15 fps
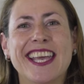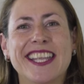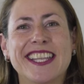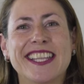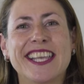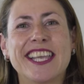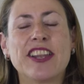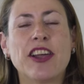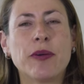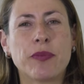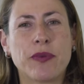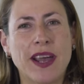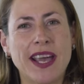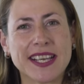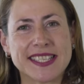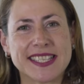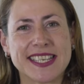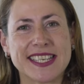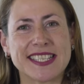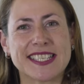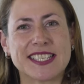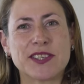and in our
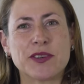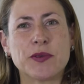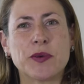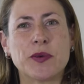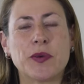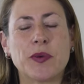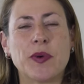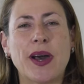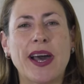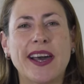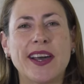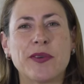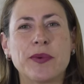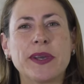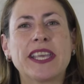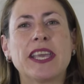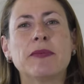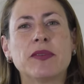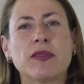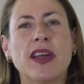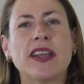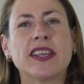practice, we
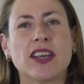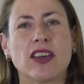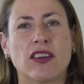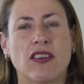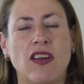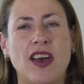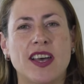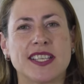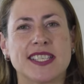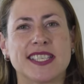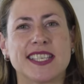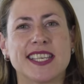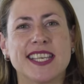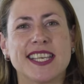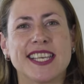kept running across